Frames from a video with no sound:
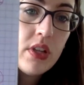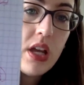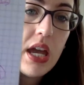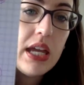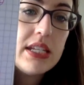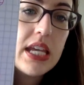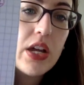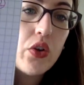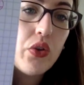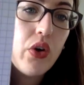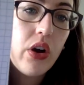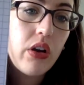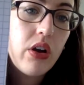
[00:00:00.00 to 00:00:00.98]
And take a
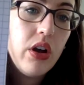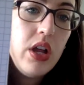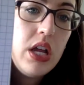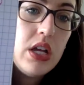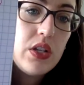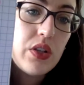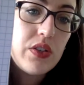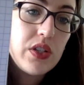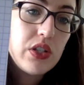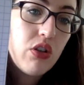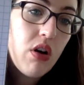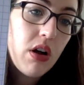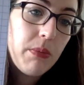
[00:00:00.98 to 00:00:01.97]
look. So this is
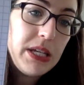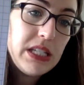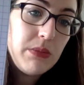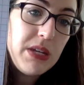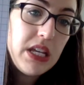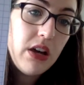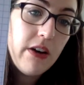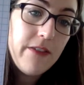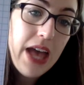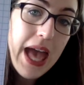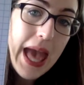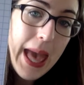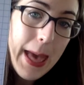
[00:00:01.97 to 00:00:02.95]
log base b of
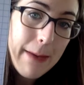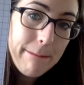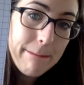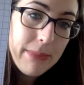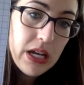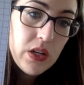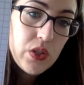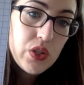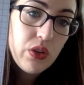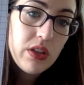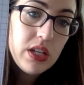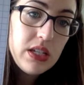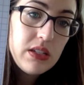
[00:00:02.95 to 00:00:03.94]
m. So
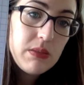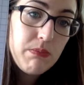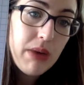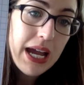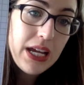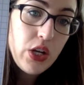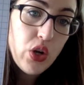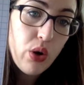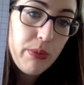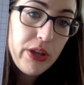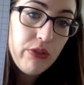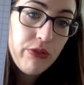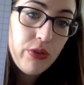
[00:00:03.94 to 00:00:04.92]
this
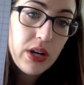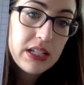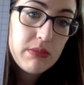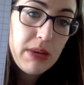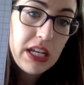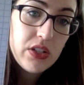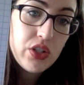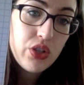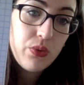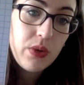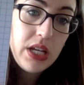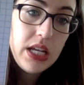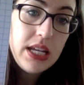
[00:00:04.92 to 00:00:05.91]
binomial 4x minus
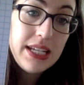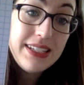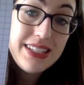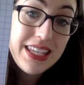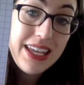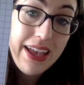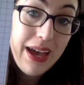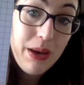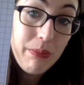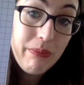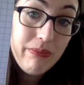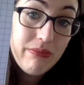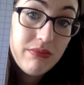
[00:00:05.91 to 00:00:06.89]
3 is the
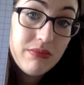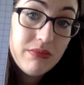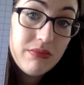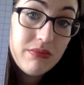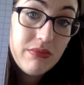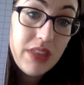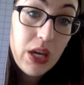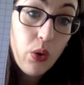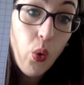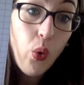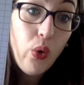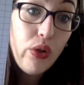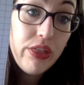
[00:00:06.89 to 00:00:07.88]
m. That
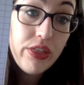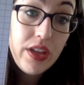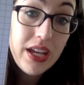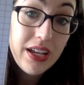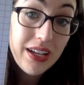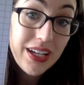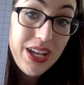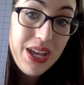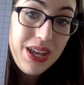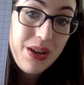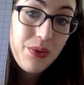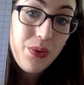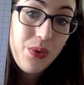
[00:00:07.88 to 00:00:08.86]
whole thing.
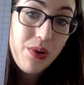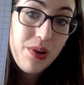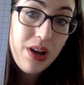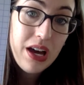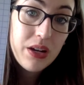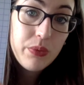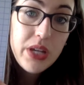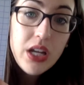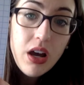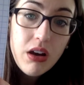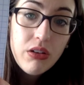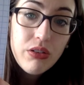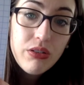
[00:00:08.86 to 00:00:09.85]
How do we
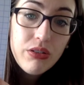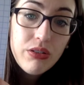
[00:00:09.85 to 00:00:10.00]
know?